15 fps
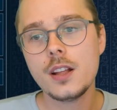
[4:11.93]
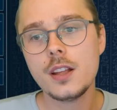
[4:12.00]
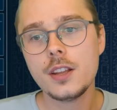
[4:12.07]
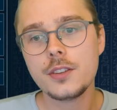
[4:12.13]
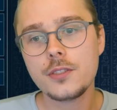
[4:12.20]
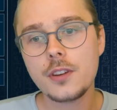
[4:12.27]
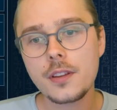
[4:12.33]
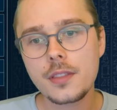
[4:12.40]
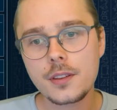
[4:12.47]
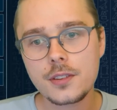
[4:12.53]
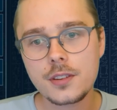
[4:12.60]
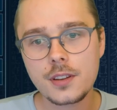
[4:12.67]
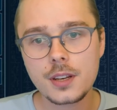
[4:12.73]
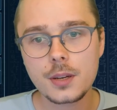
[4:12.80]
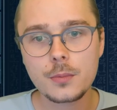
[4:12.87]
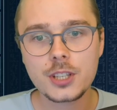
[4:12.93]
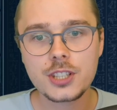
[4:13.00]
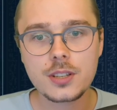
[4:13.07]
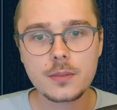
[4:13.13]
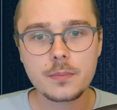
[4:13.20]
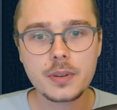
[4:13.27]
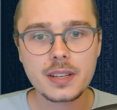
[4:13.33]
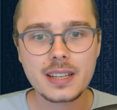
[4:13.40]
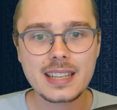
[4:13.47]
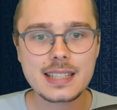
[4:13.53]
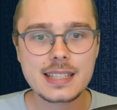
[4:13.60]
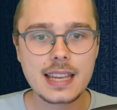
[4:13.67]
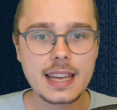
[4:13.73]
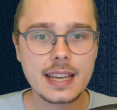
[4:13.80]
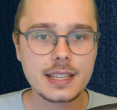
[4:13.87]
During the turn in which your opponent
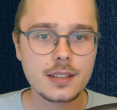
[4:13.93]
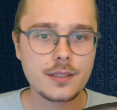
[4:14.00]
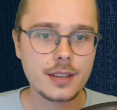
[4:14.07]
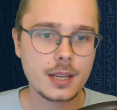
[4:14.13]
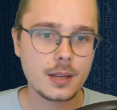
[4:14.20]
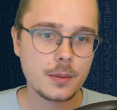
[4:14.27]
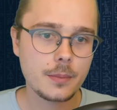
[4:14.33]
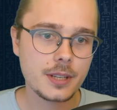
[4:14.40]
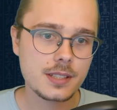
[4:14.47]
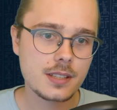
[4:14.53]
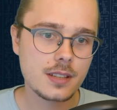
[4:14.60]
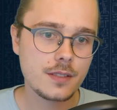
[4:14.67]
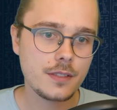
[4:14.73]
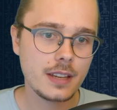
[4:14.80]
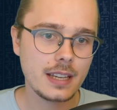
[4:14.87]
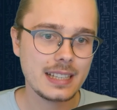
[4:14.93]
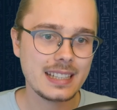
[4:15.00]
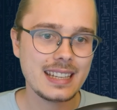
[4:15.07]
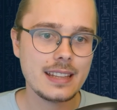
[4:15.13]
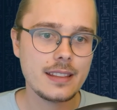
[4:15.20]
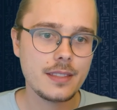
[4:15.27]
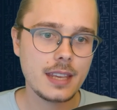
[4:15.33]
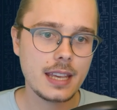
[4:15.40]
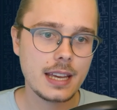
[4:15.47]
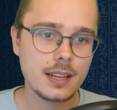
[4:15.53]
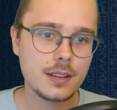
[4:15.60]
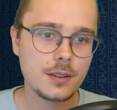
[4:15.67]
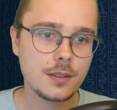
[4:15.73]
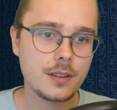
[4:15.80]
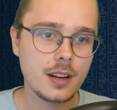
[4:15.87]
has activated a monster effect in the
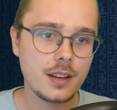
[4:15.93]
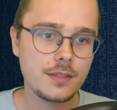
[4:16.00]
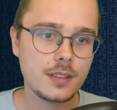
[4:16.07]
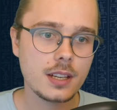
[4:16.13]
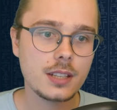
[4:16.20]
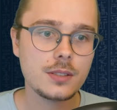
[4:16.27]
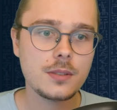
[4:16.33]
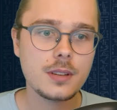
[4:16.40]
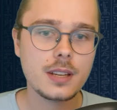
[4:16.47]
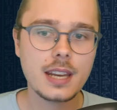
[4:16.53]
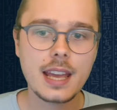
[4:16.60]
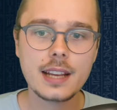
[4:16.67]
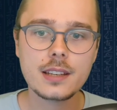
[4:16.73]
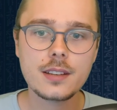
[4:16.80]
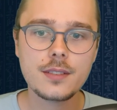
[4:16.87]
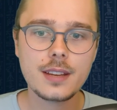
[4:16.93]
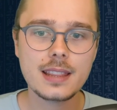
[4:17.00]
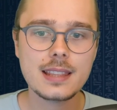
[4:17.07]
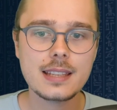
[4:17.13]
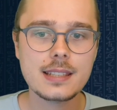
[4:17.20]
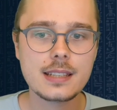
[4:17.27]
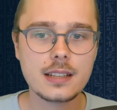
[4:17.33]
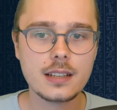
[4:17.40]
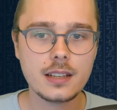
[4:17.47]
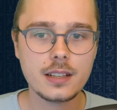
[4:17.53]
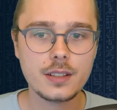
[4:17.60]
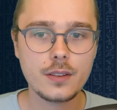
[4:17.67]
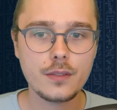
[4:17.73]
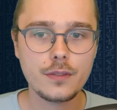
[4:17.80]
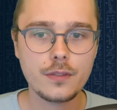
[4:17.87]
hand or graveyard, you can activate this
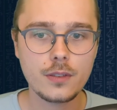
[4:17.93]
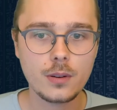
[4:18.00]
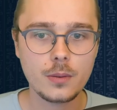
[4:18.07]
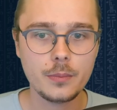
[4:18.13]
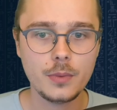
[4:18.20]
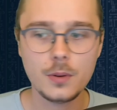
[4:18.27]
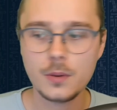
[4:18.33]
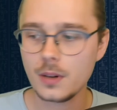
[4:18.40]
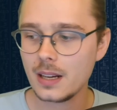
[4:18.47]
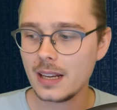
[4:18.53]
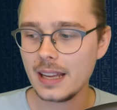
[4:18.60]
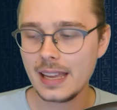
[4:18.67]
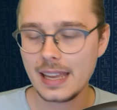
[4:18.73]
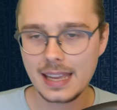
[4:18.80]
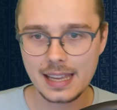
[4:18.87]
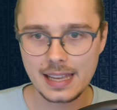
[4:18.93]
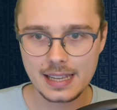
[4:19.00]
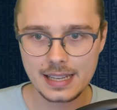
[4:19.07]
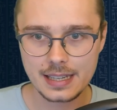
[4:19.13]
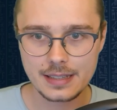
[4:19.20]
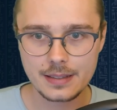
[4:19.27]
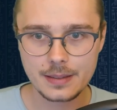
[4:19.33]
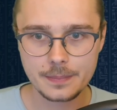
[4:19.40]
card from your hand.